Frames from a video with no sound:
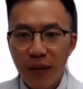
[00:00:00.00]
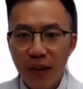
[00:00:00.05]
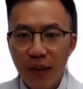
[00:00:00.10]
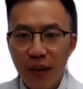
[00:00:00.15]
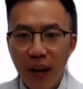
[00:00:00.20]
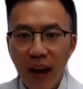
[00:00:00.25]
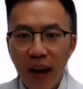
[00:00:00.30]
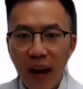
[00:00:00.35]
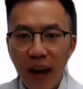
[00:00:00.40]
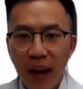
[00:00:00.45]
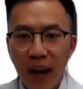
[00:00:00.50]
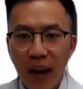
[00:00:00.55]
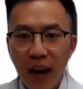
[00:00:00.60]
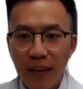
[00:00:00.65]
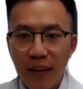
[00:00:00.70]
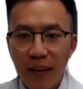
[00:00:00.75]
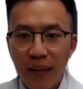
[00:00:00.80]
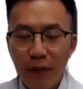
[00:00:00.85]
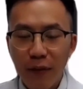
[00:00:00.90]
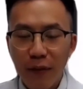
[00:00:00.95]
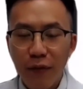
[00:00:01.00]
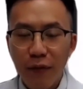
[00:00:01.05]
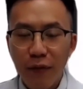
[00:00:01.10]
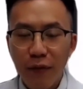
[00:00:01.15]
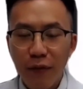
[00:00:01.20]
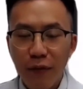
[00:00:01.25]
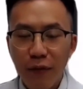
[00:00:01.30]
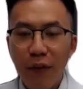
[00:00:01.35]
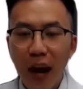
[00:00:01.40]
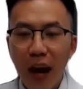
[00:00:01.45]
And the virus is the
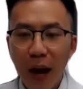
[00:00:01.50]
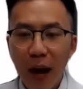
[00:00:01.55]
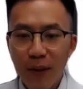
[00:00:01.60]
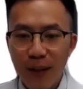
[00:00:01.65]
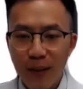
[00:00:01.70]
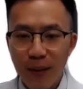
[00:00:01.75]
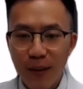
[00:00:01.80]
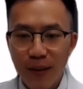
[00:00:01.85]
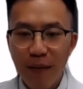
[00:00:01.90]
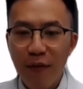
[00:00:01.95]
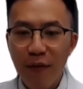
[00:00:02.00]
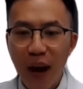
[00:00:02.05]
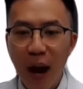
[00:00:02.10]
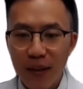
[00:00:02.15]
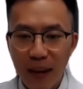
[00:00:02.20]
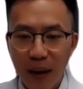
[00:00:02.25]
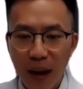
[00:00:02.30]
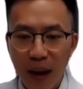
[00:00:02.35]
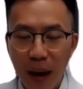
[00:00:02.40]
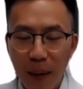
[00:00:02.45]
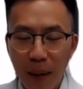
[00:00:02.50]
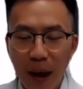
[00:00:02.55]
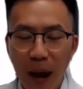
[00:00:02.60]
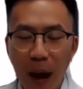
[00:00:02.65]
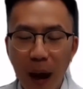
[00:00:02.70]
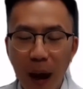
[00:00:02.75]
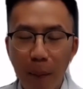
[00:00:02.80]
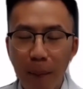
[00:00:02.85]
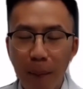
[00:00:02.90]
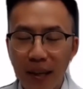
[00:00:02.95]
same virus that
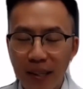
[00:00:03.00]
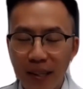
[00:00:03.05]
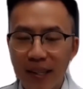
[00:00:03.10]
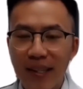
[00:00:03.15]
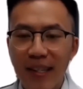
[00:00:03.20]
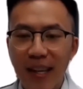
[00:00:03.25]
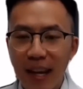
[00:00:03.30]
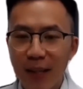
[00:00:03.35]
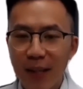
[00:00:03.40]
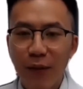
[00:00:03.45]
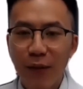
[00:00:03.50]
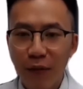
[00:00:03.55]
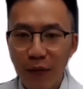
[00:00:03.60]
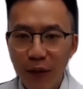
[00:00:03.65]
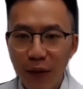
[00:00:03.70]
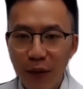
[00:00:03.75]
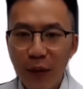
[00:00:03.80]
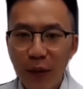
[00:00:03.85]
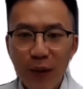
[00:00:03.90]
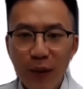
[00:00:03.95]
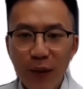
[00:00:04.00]
makes us get the flu.